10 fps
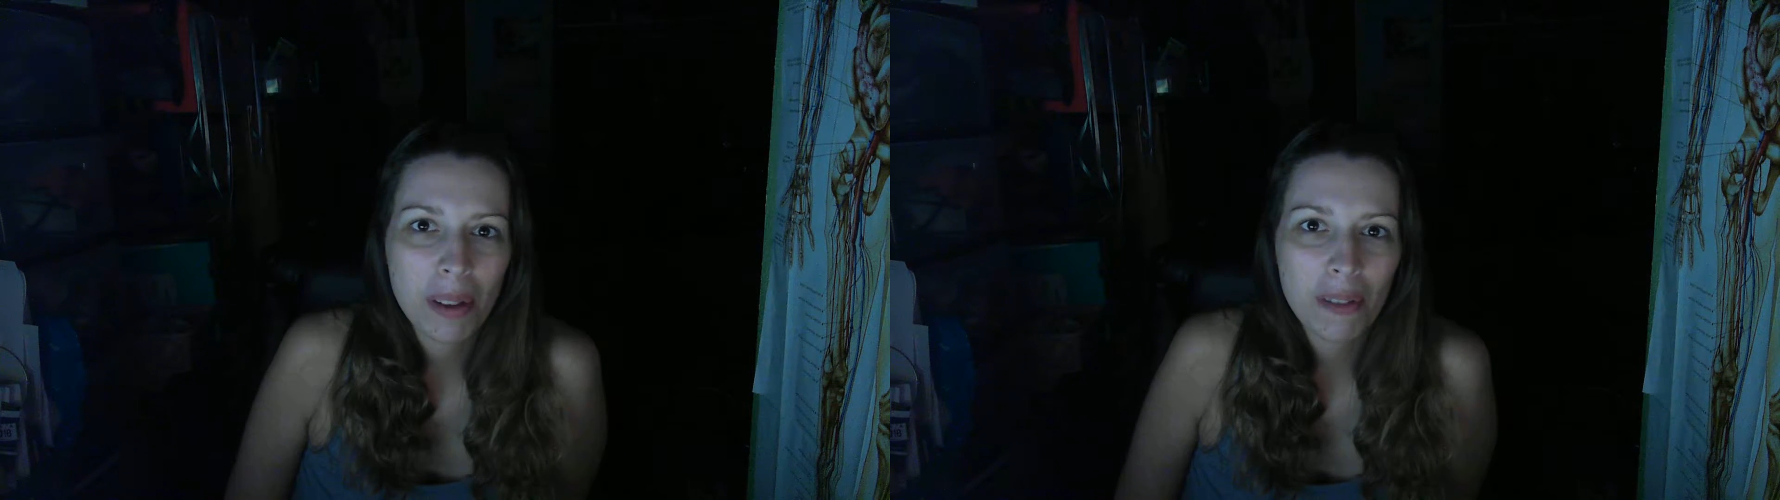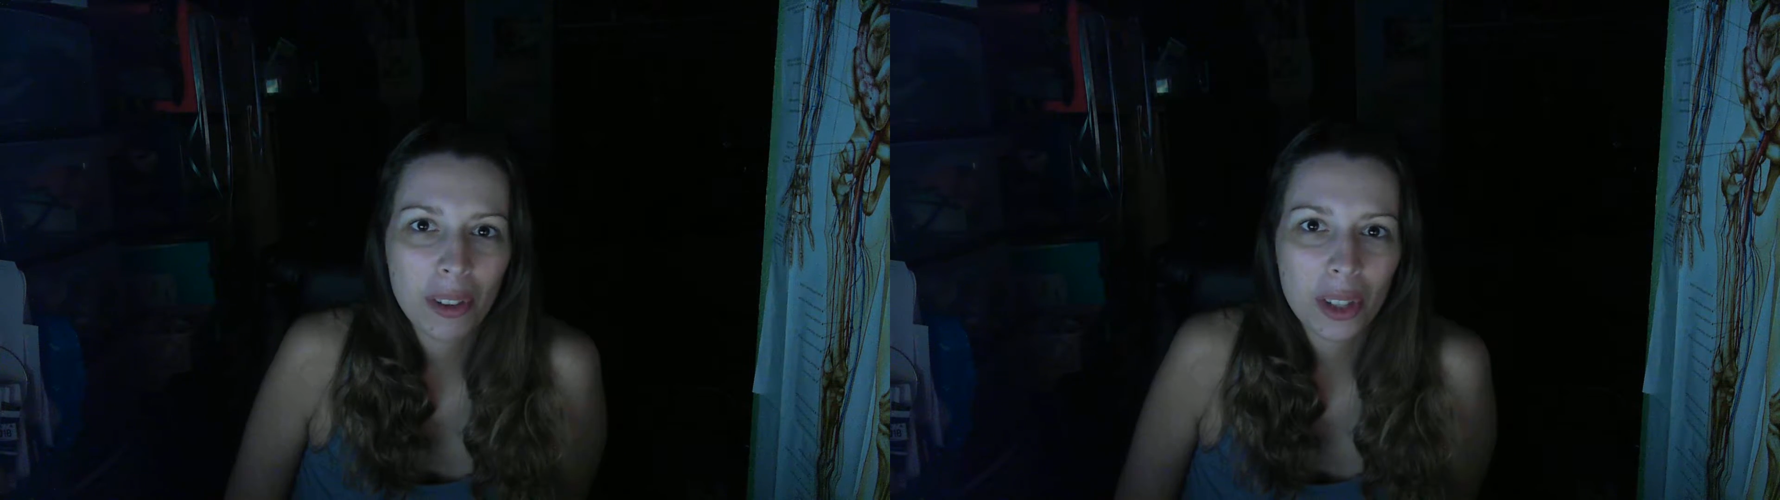
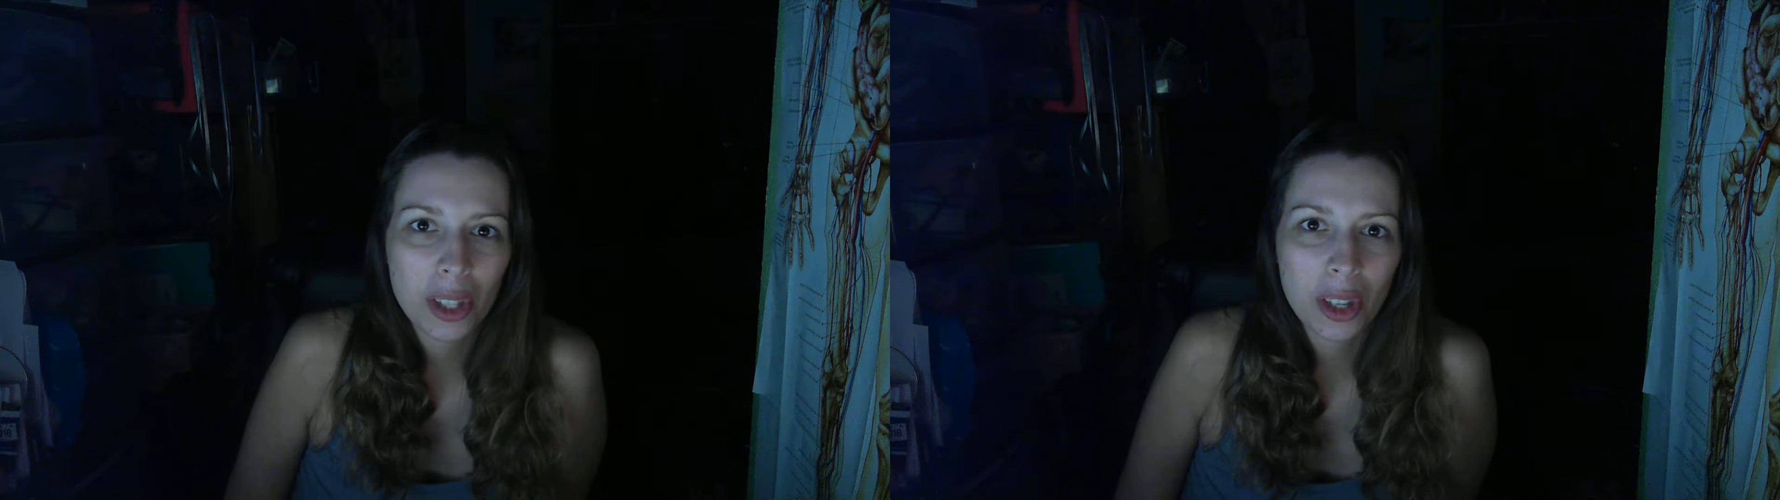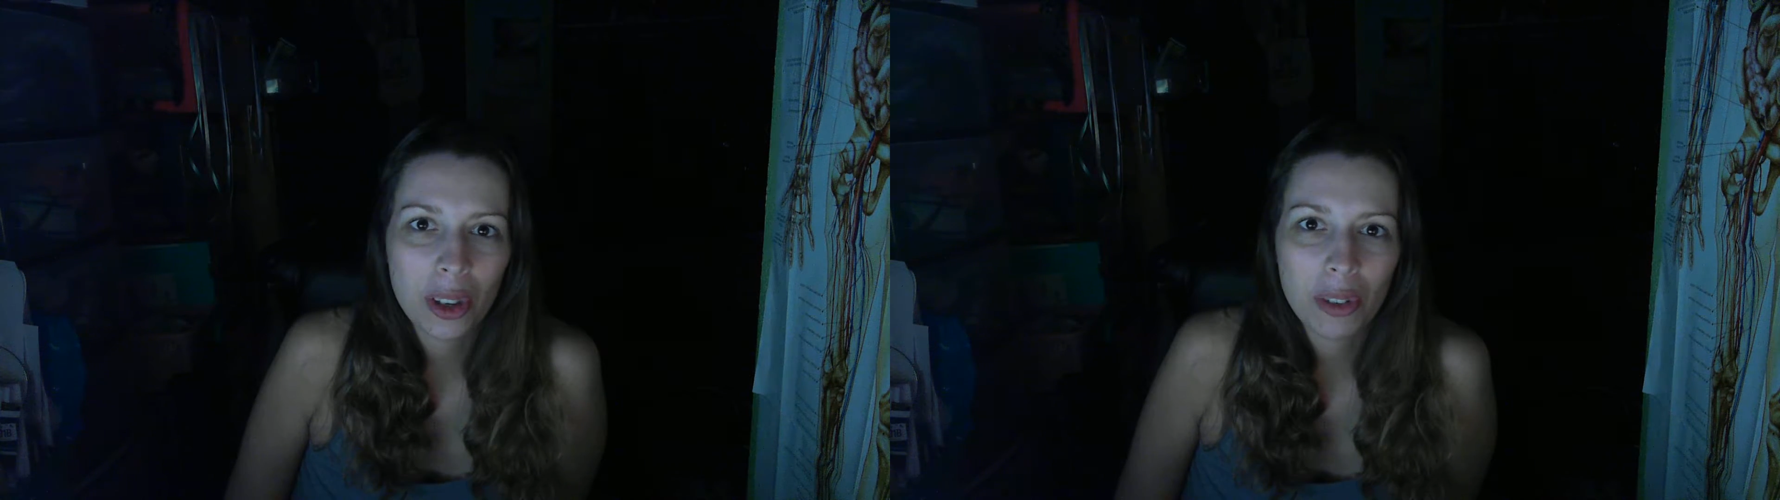it
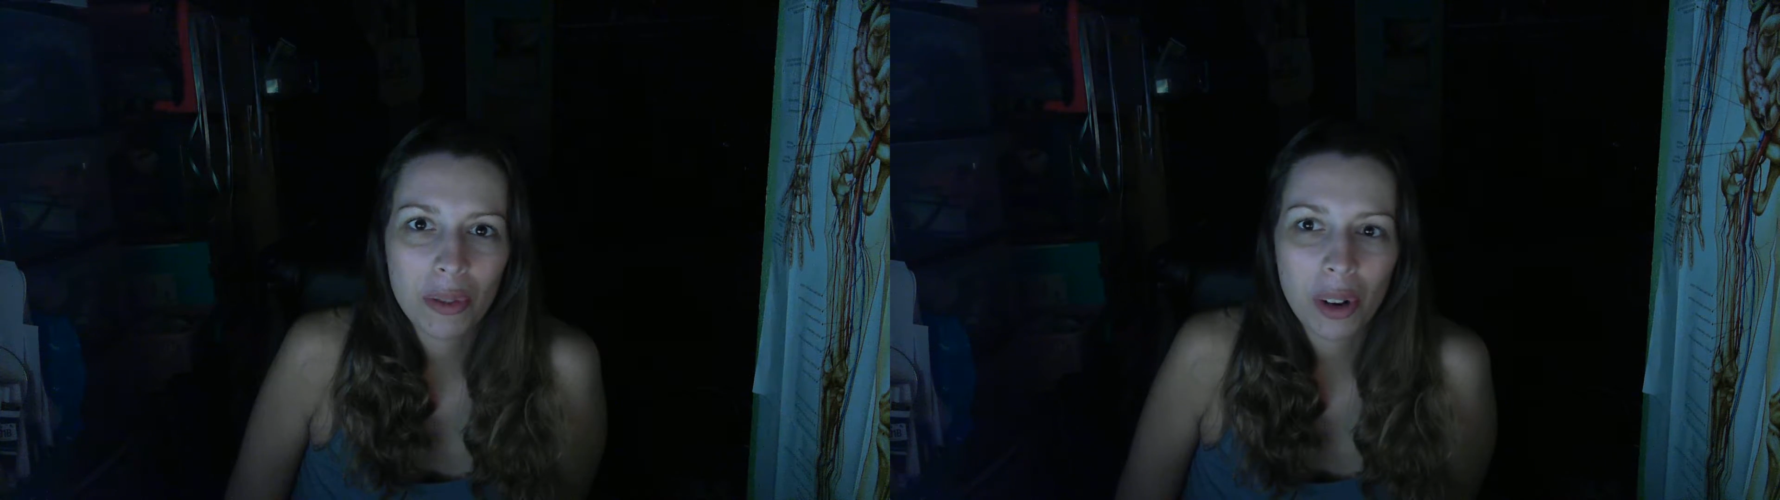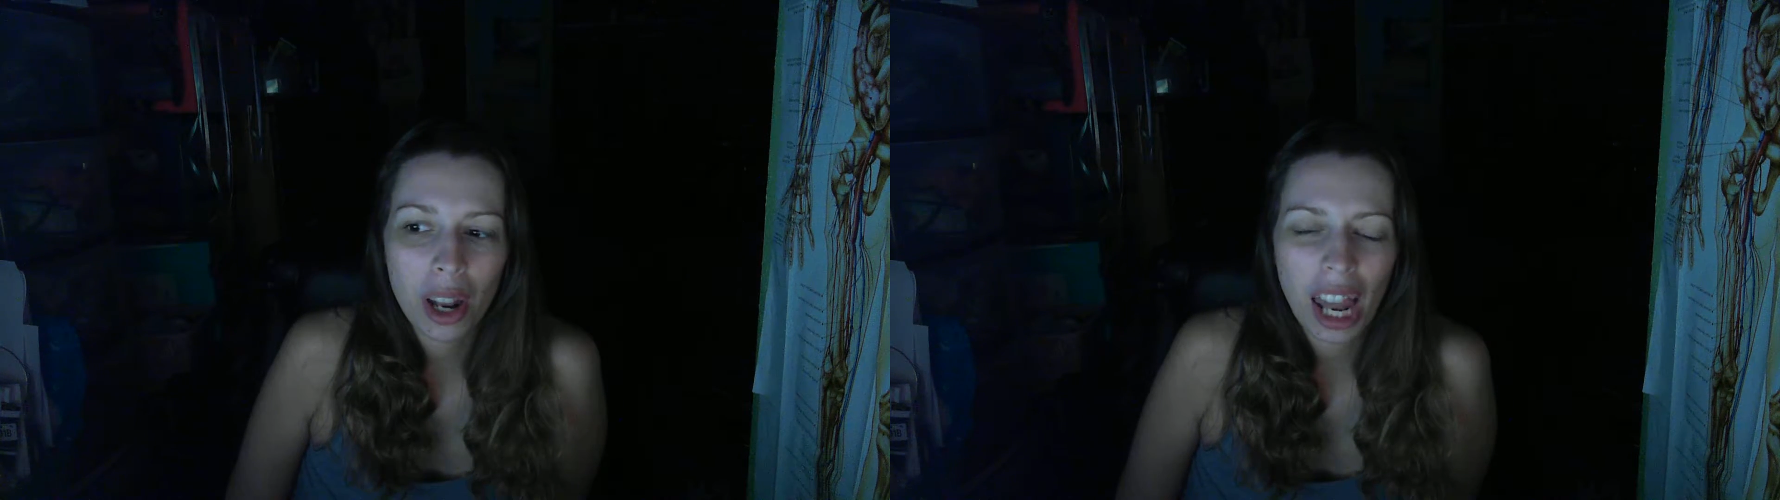feels good
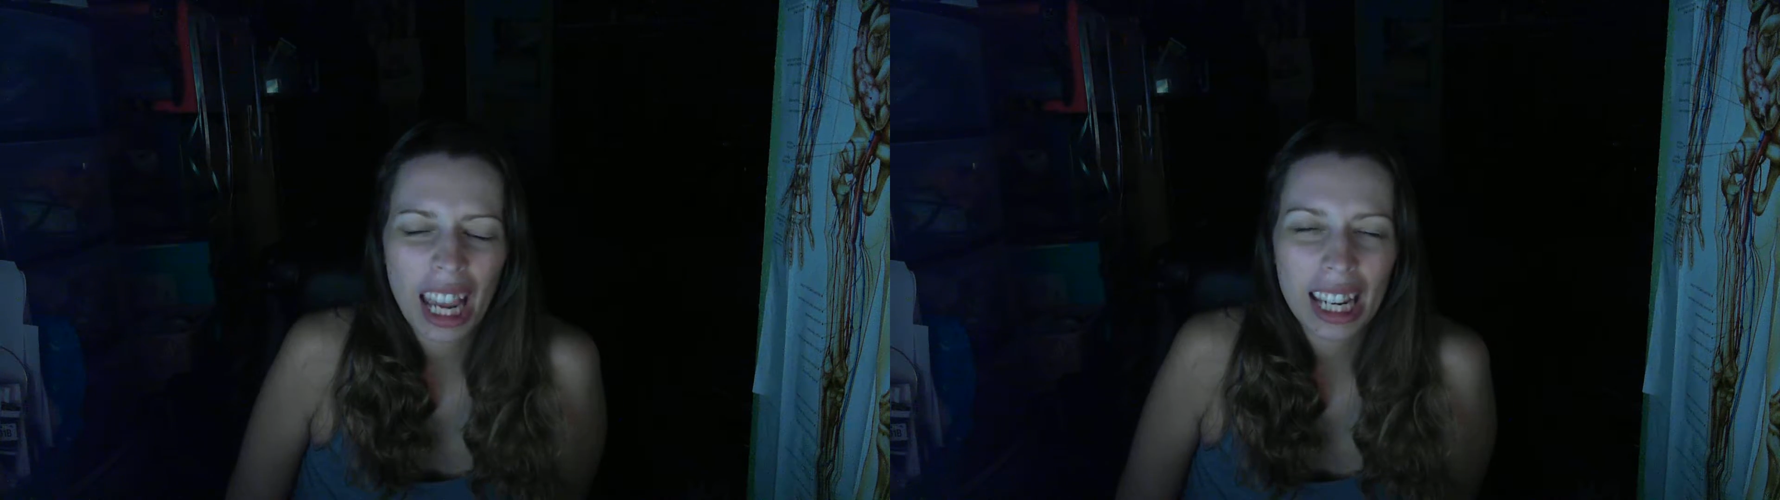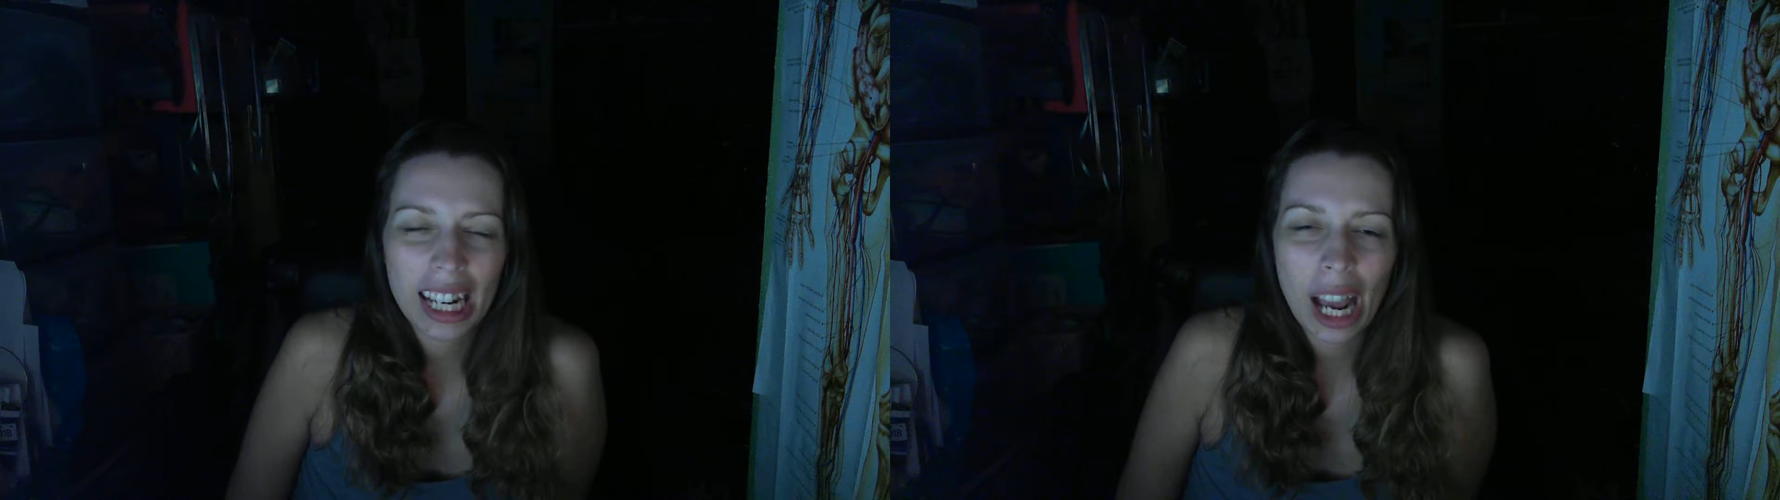for
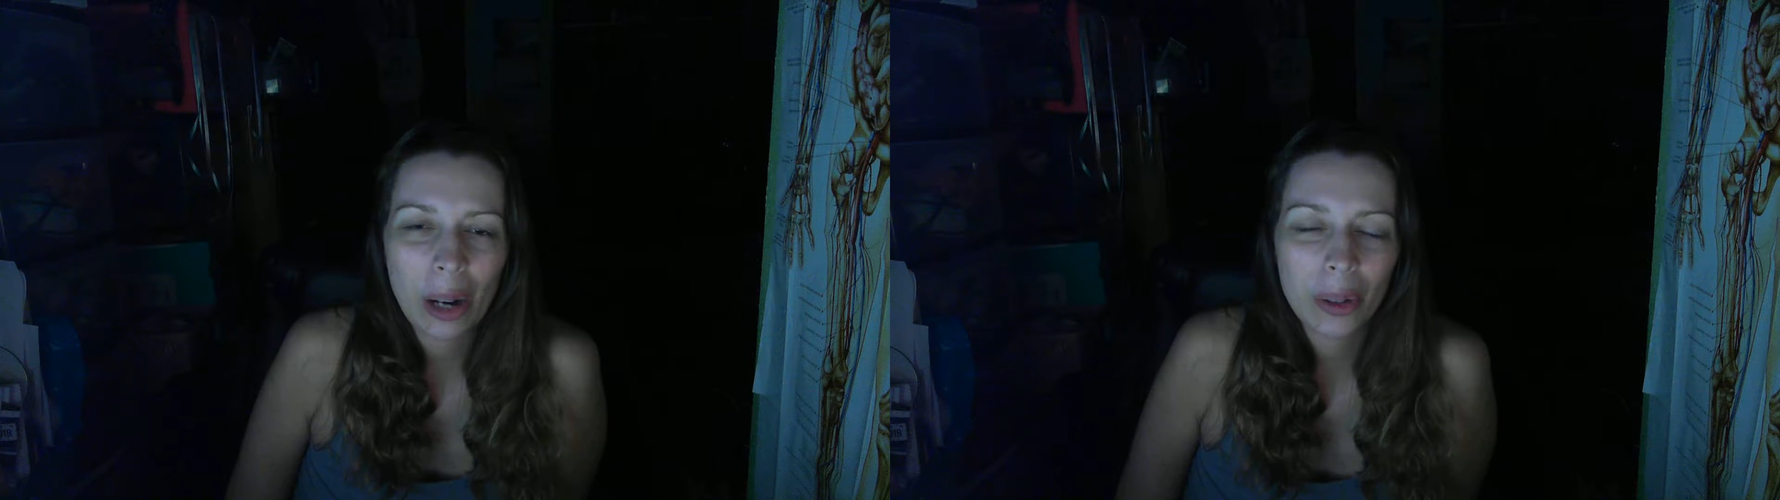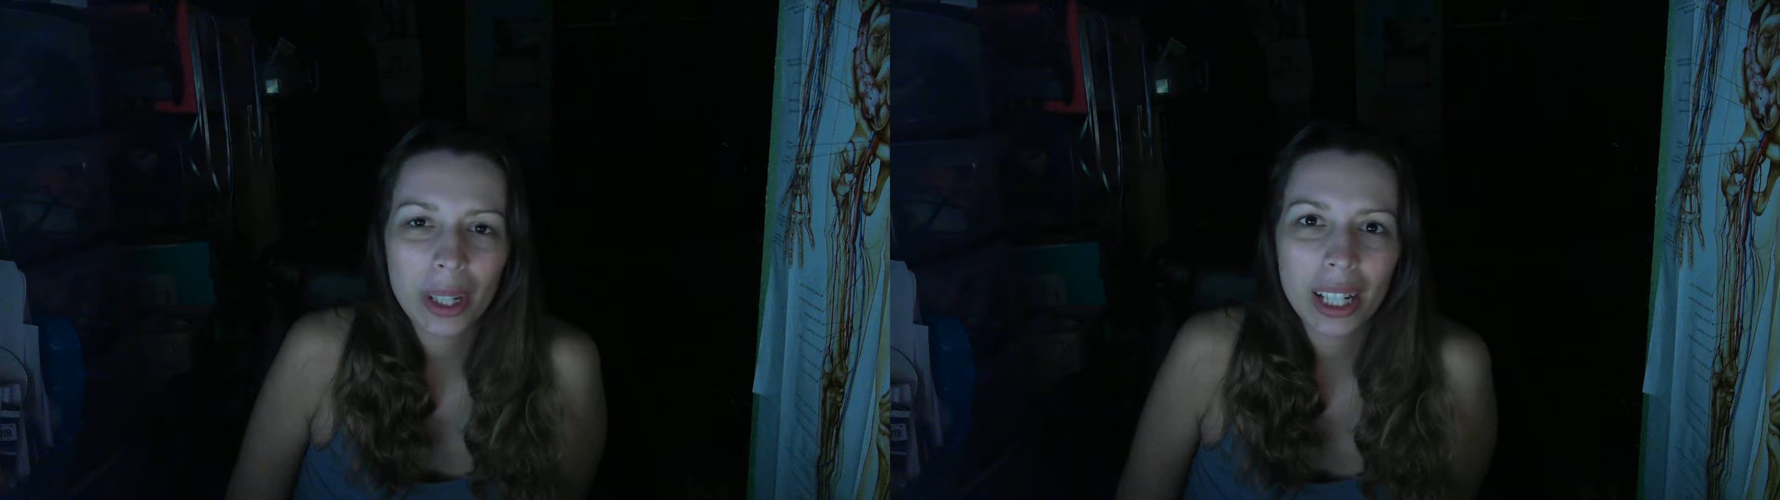like an
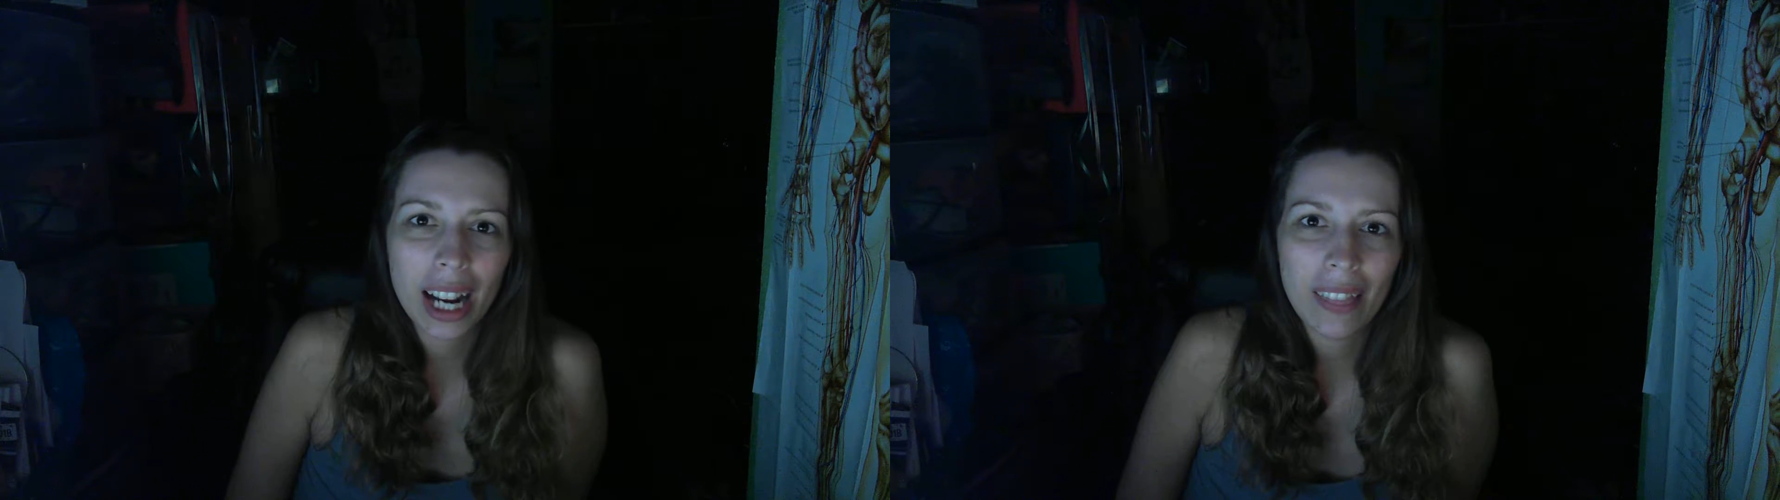hour,